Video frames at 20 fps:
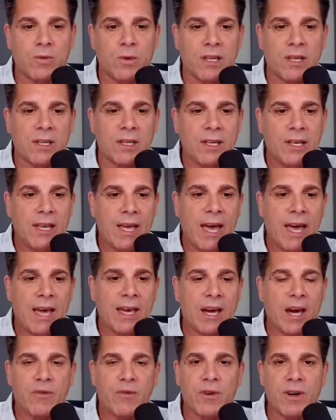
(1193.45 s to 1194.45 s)
We're going to
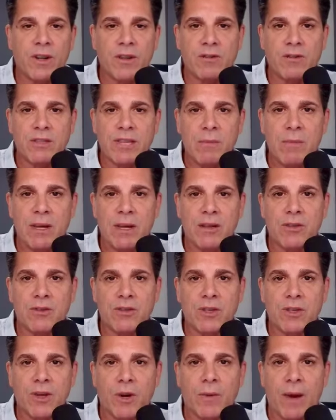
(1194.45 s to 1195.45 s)
hang on for another 10 minutes or
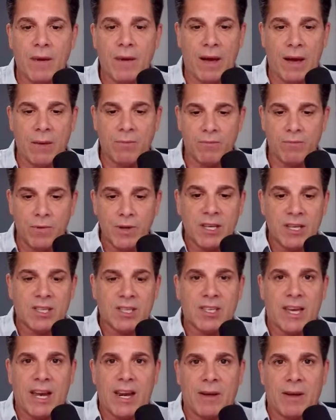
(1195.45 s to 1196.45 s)
so, but I'm really
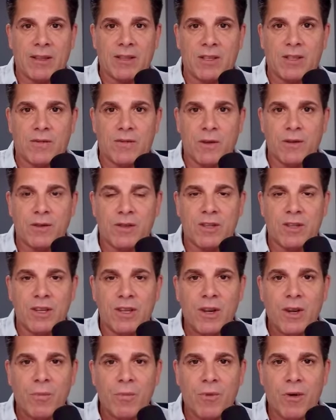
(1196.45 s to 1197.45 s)
excited about this first
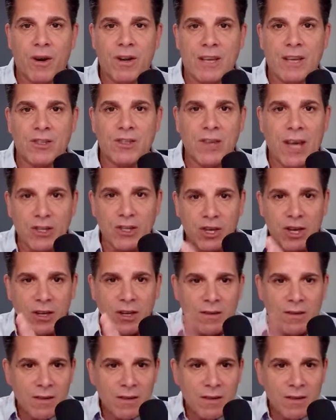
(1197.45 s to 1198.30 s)
broadcast. You guys good?